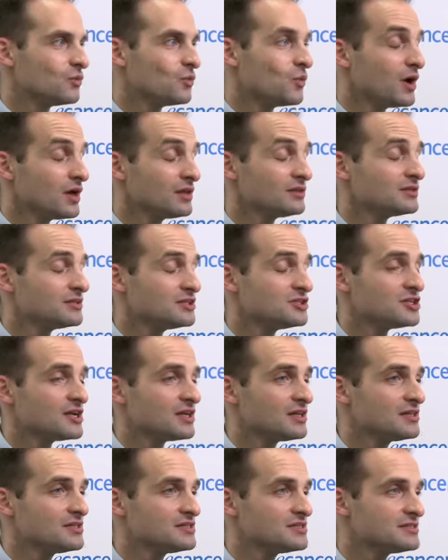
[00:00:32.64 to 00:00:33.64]
Well, the
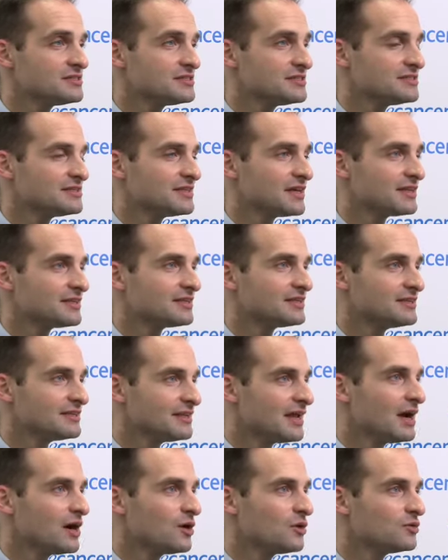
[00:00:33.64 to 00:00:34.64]
challenges is that
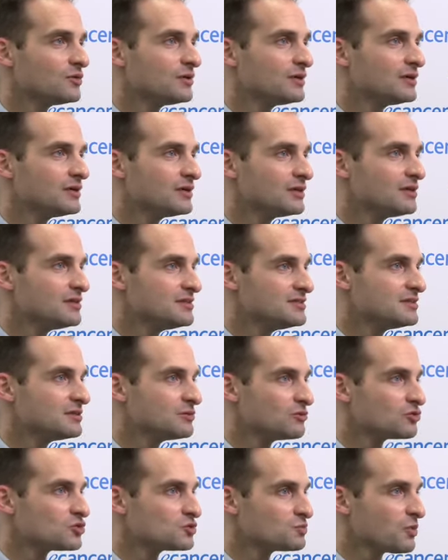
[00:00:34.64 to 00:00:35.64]
now
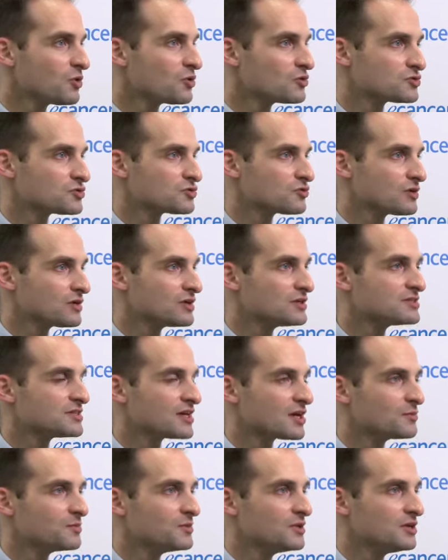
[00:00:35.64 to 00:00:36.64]
increasing response
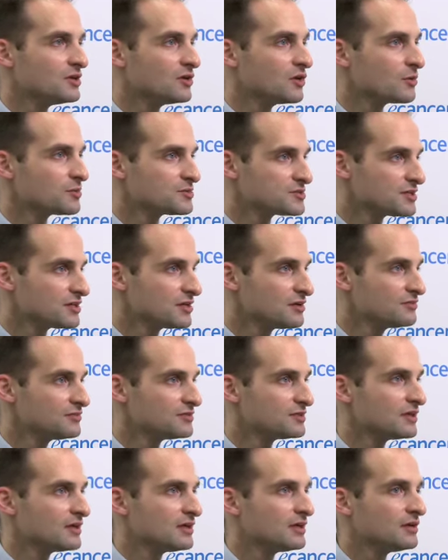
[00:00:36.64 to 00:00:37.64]
rates are being observed